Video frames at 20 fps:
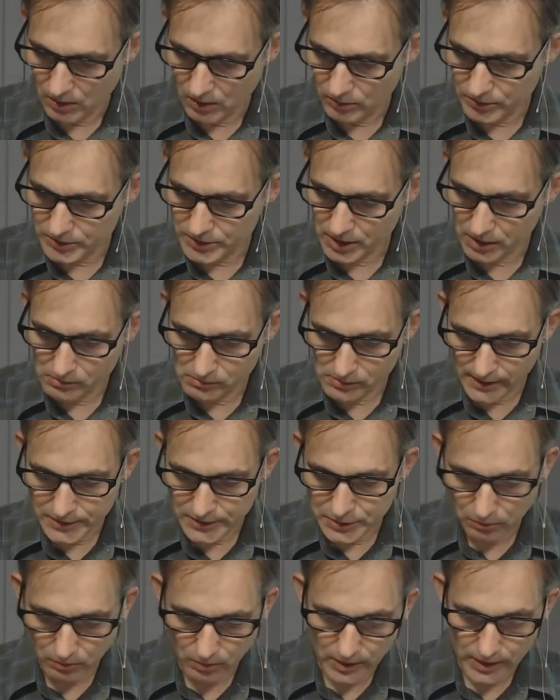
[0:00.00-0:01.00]
was only
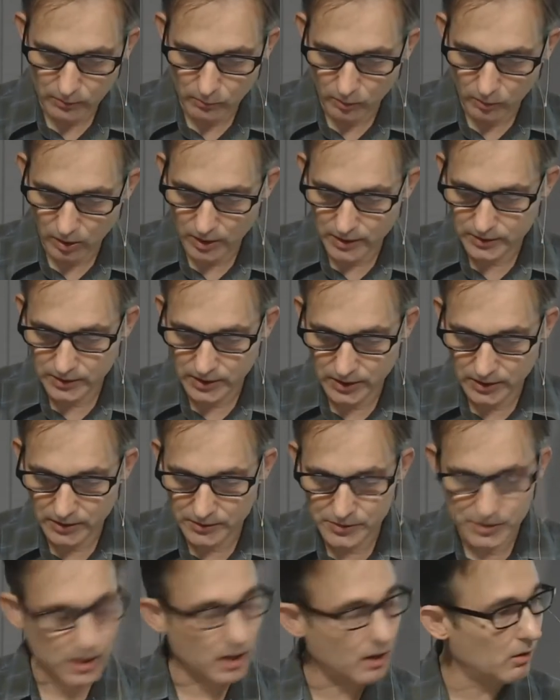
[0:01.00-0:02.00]
21
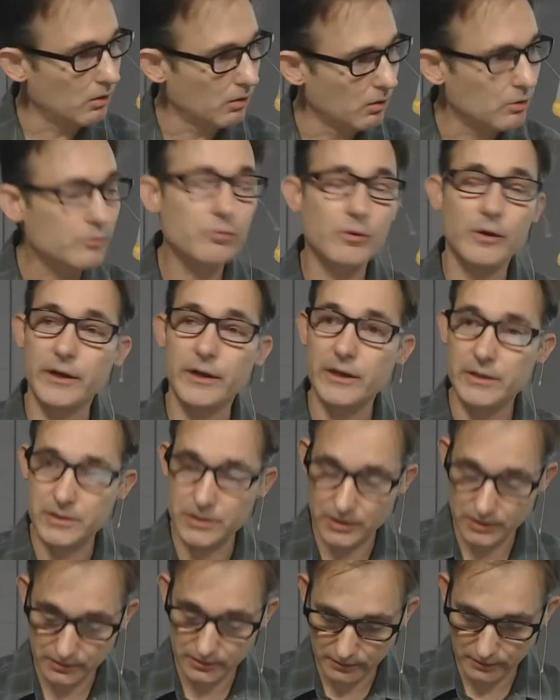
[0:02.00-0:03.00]
years old when he
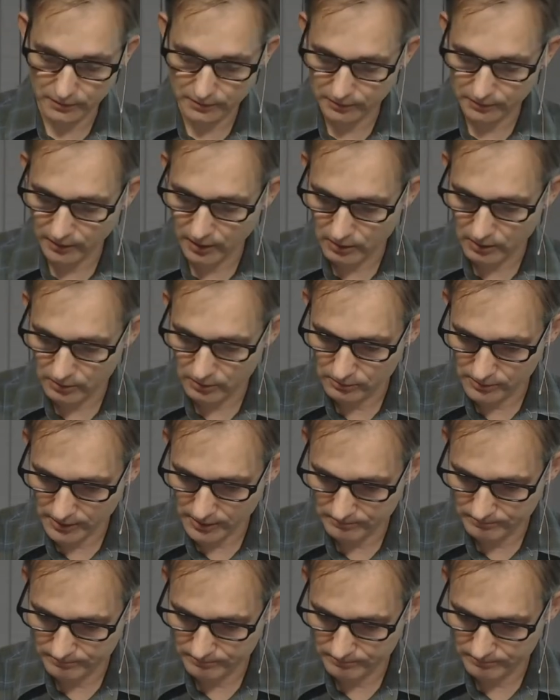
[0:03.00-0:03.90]
took the throne.